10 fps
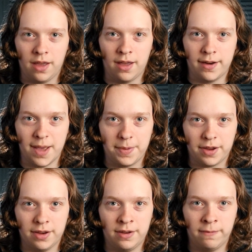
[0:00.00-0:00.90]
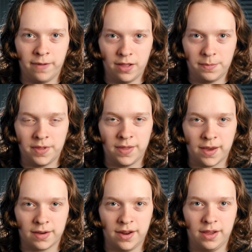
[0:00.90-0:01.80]
And Epic developed the
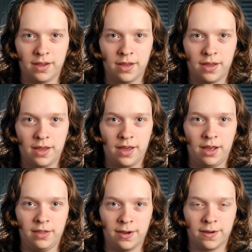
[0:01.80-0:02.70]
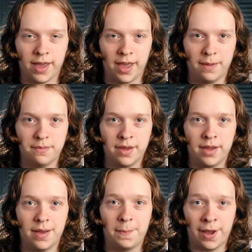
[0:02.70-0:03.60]
technique in their game
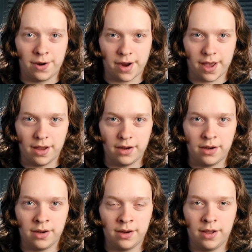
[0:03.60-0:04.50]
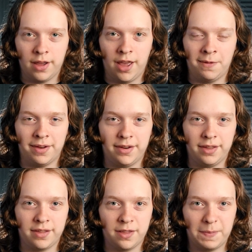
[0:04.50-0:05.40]
Paragon. And what
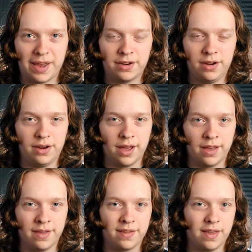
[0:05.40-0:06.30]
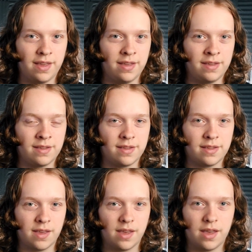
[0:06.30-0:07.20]
distance matching does
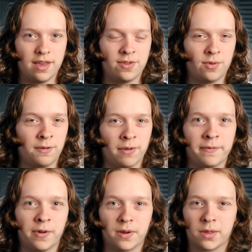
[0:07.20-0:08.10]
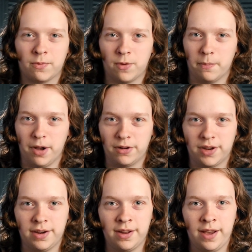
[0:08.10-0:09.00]
is a sort of reverse root
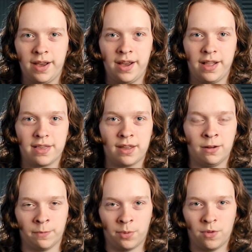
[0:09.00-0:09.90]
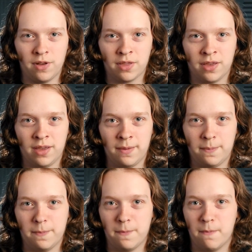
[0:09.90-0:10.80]
motion. Instead of pulling the
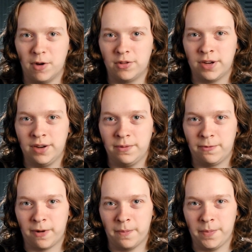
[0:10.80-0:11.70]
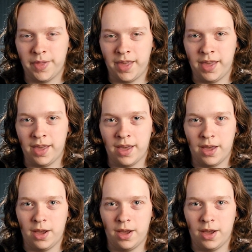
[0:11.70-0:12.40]
motion from the